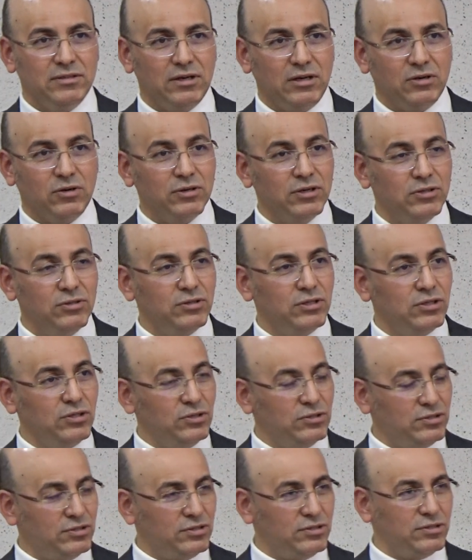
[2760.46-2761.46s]
according to the
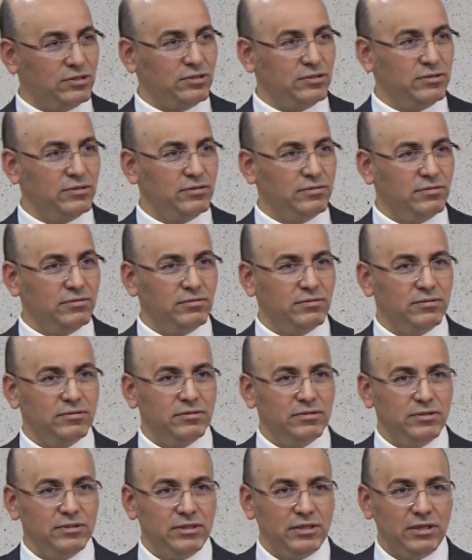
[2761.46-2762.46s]
news,
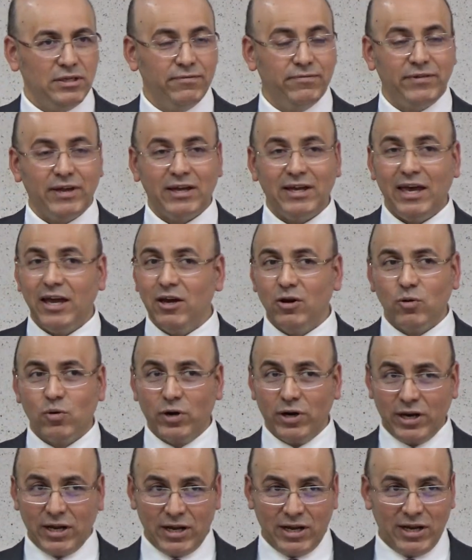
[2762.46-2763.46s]
if that
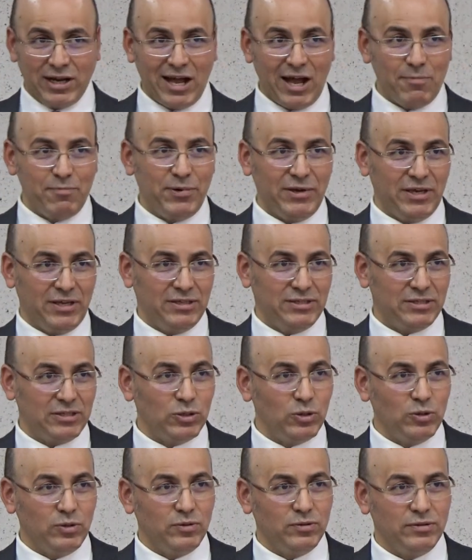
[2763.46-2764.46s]
earthquake happened in
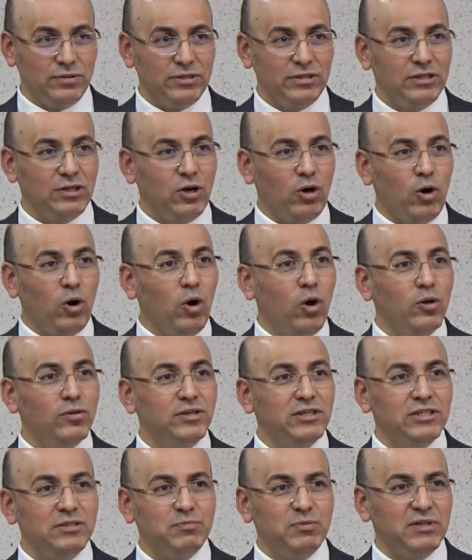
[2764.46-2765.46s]
Seoul, all
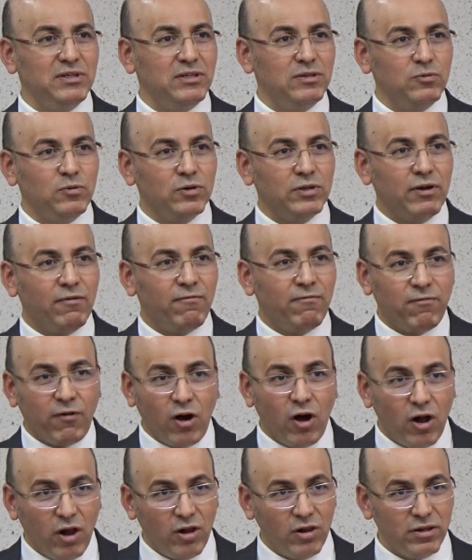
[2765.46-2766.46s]
this building will have
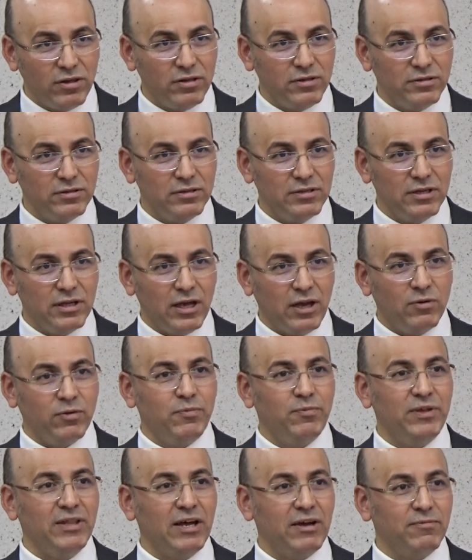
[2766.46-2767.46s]
fall. And
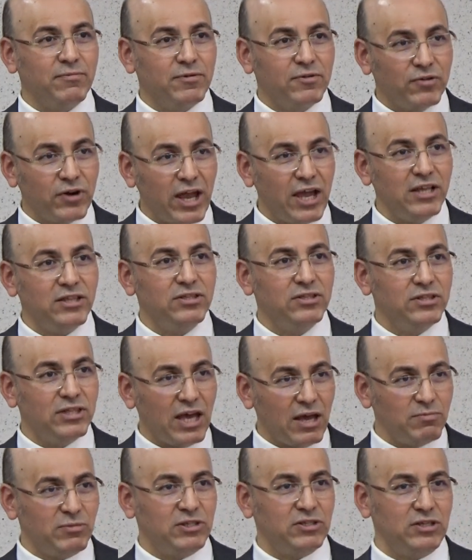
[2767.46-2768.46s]
would be a great
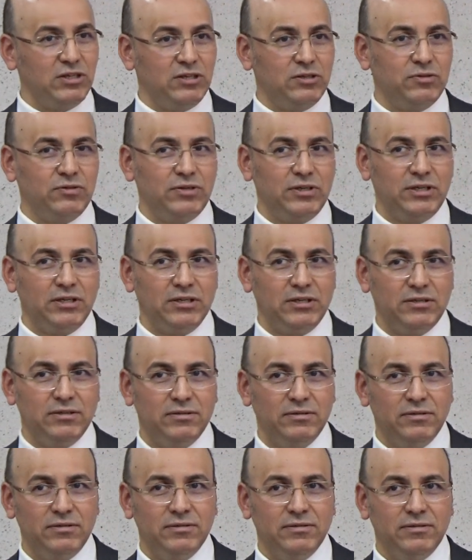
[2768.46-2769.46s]
damage in Korea.
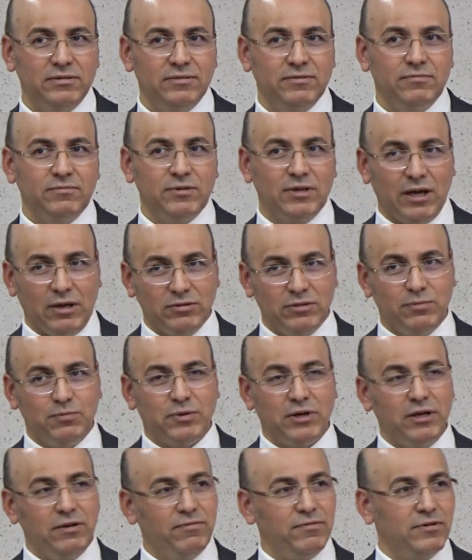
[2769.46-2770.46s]
We have to
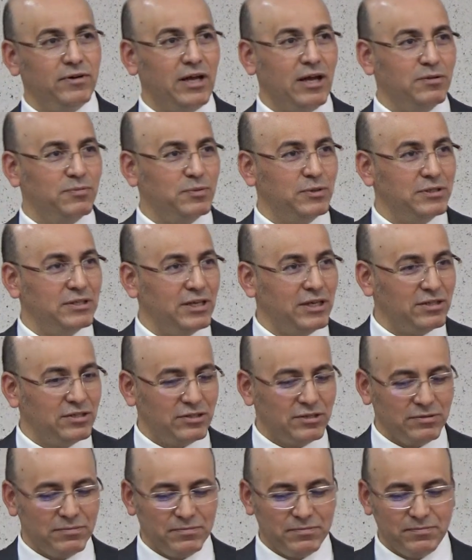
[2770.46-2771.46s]
pray for God's
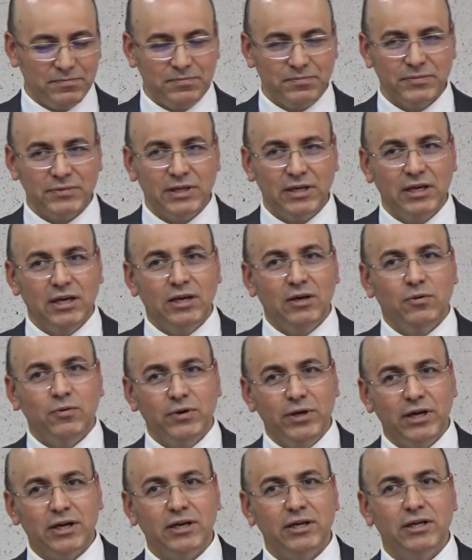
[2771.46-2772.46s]
protection.
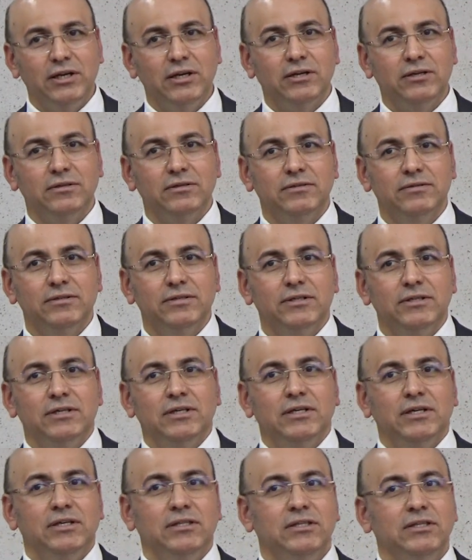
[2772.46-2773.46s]
We are here
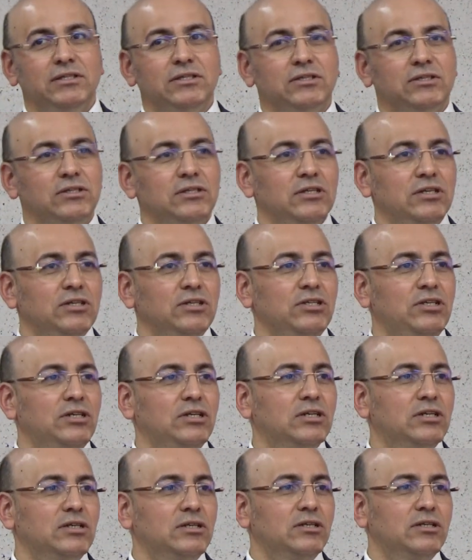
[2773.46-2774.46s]
in this
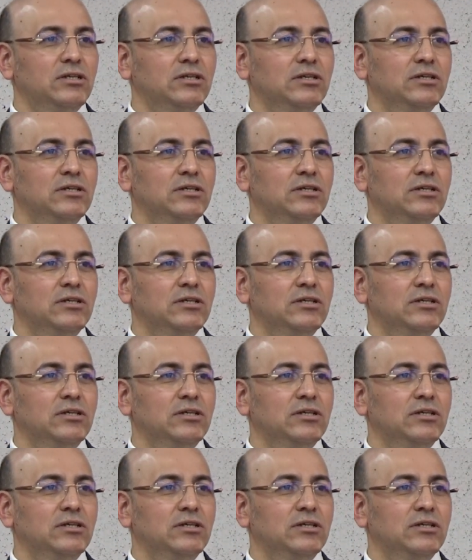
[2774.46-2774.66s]
year